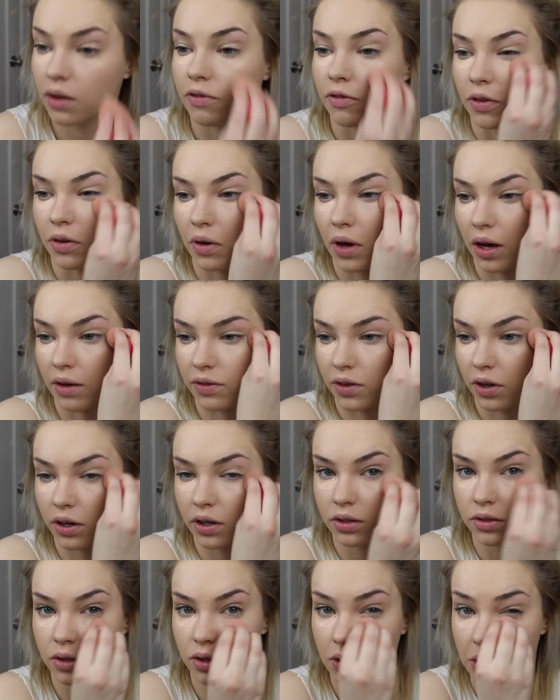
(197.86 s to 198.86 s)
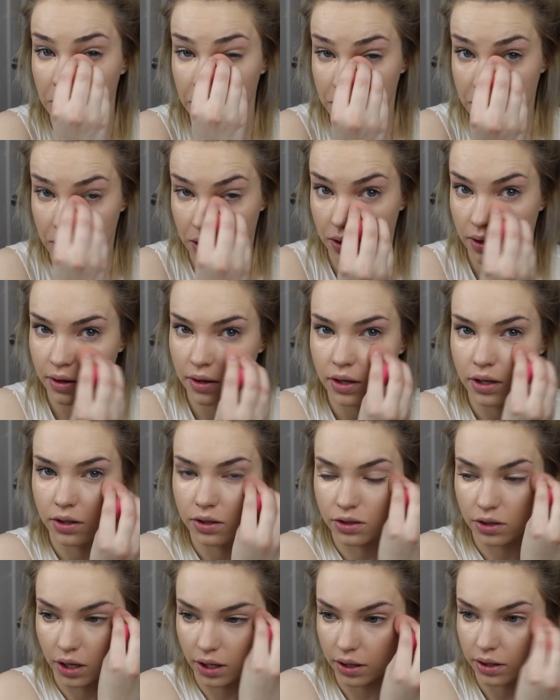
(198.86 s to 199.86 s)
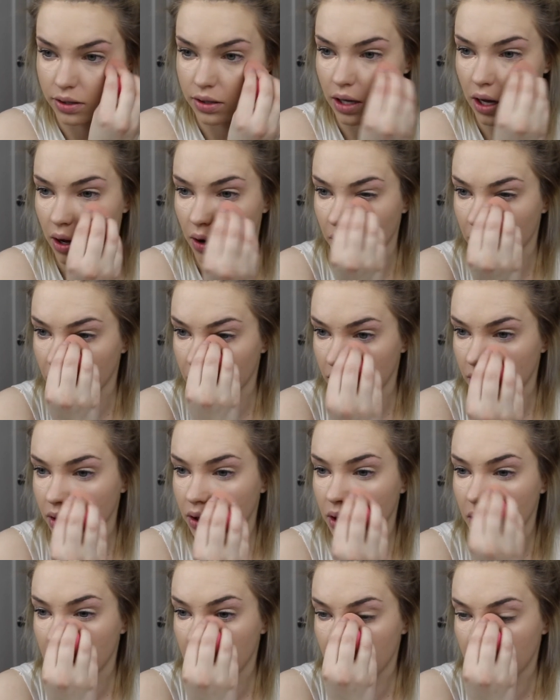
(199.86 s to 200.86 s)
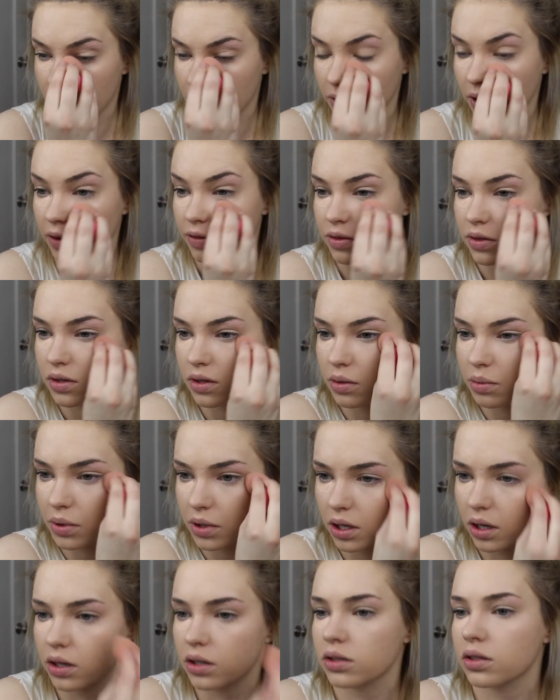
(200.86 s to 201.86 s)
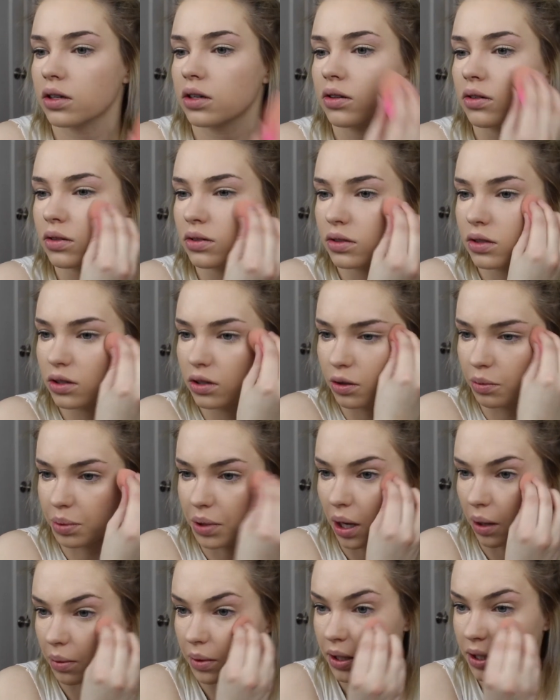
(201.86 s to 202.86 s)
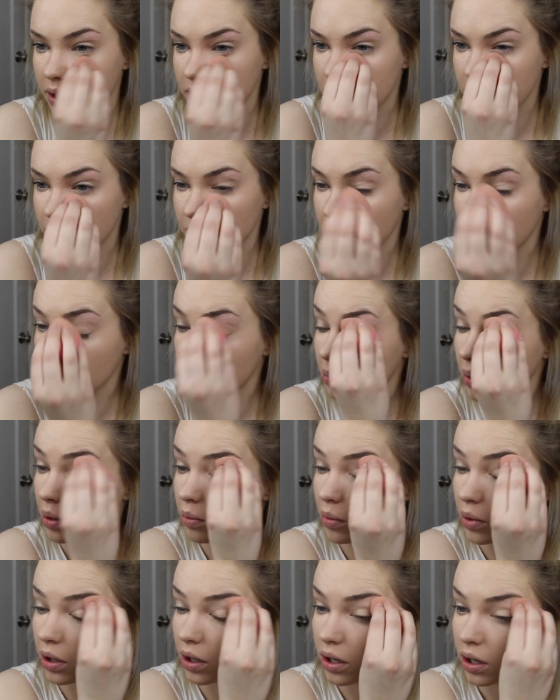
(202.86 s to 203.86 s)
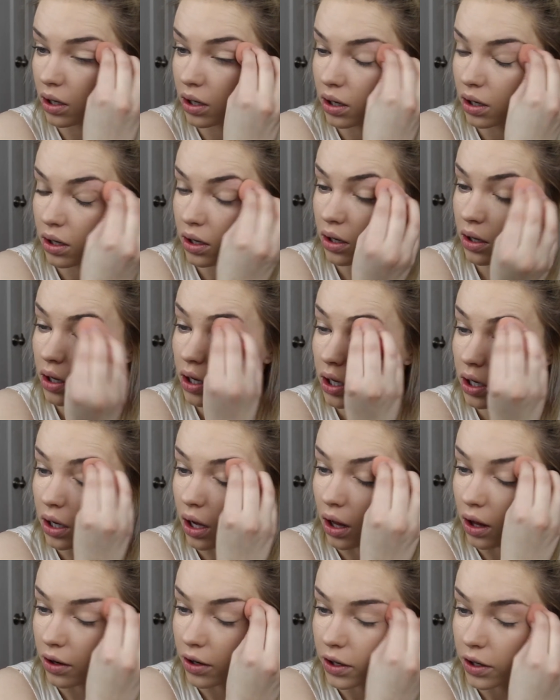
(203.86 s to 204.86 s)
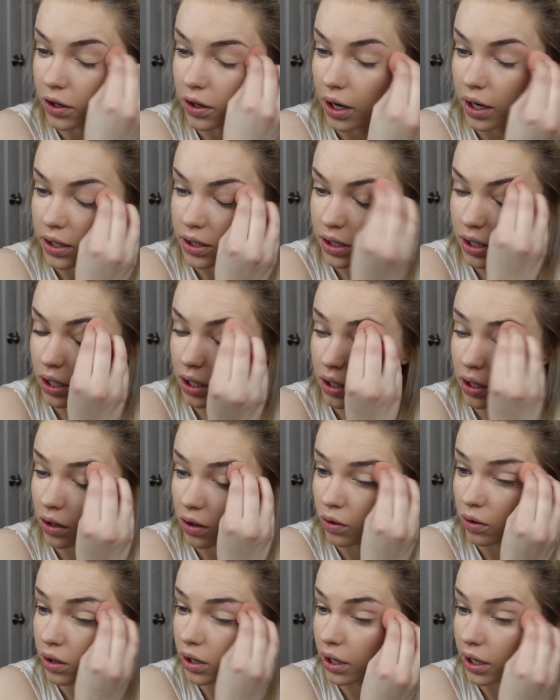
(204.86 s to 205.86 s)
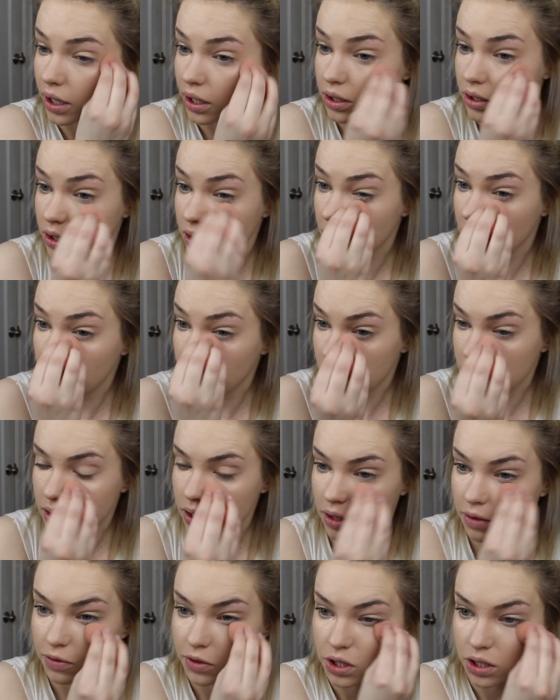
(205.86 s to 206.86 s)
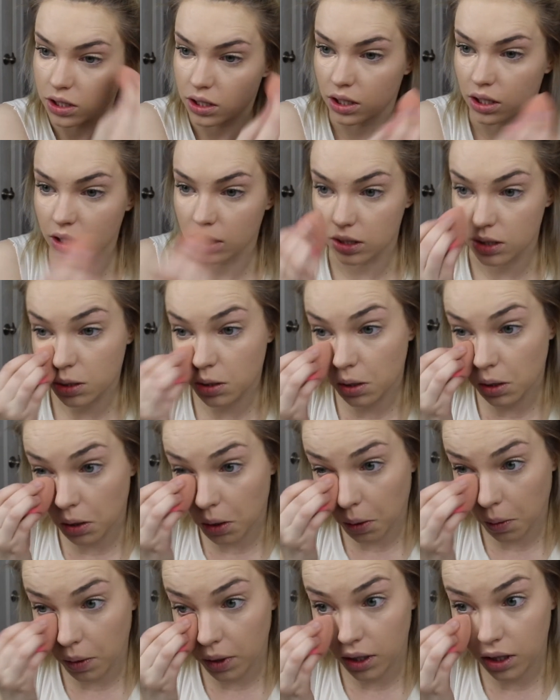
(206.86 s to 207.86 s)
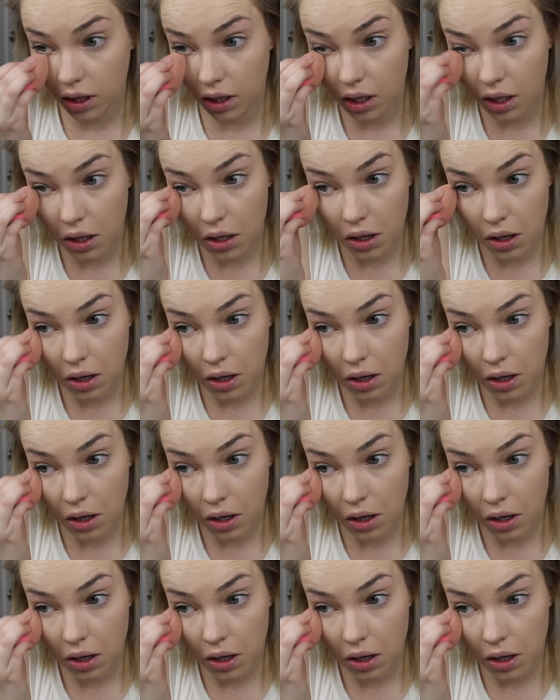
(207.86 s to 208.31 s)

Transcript: If you have dark circles, try this out. If you have super dark circles, you'll probably need something a bit more color correcting oriented instead of just a concealer with